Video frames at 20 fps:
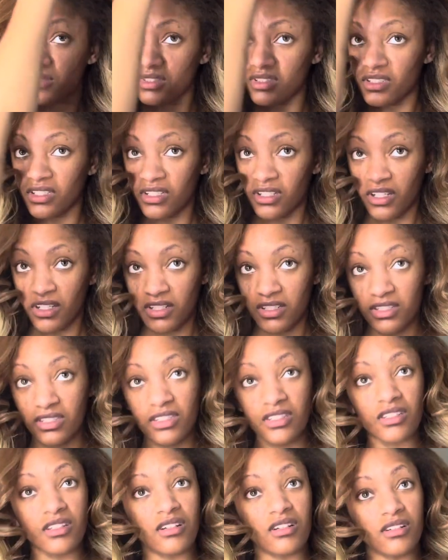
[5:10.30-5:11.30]
And
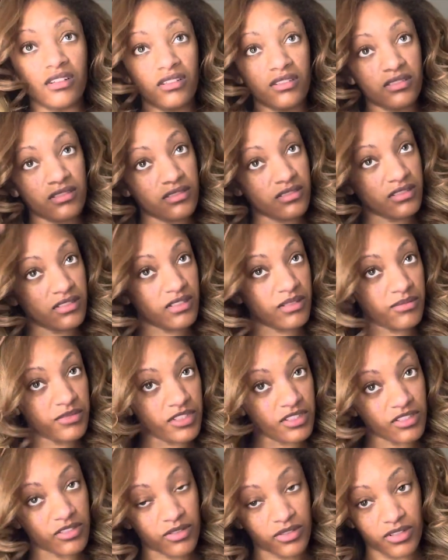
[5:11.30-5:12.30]
honestly, y'all, I'm
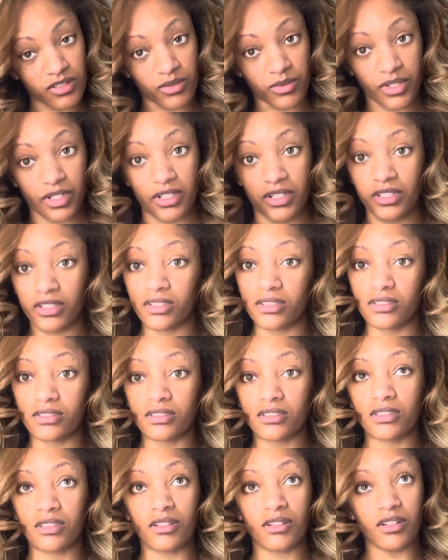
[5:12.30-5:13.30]
just going to work.
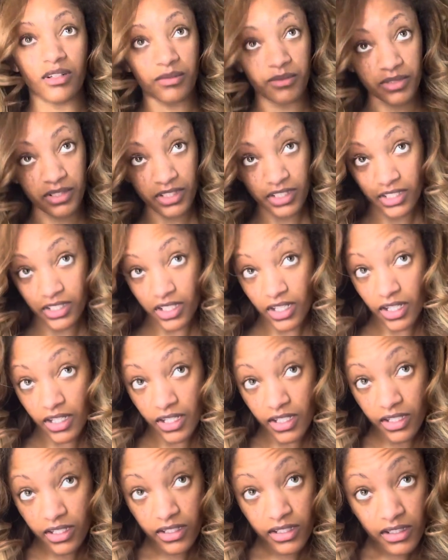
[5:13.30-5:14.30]
I'm really
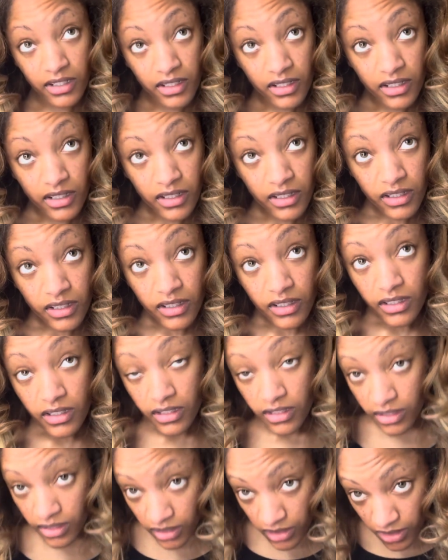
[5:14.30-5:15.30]
not.
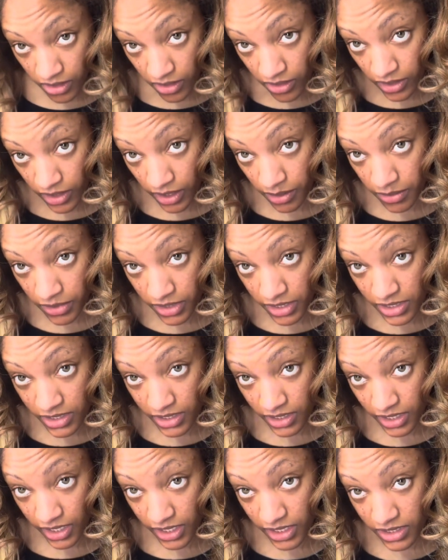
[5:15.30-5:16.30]
Okay, but this
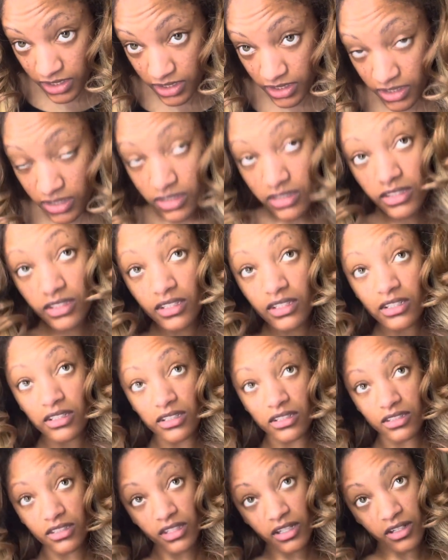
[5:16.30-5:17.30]
lace is
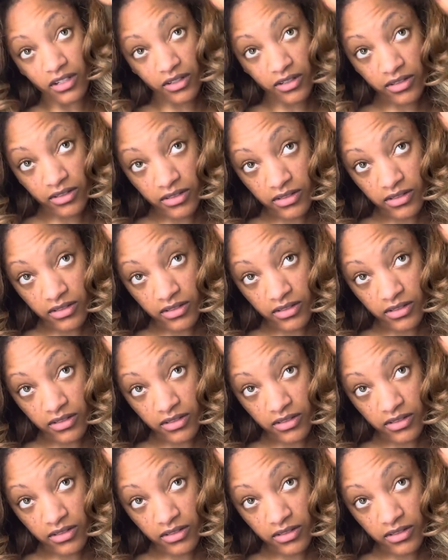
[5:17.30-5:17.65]
good though.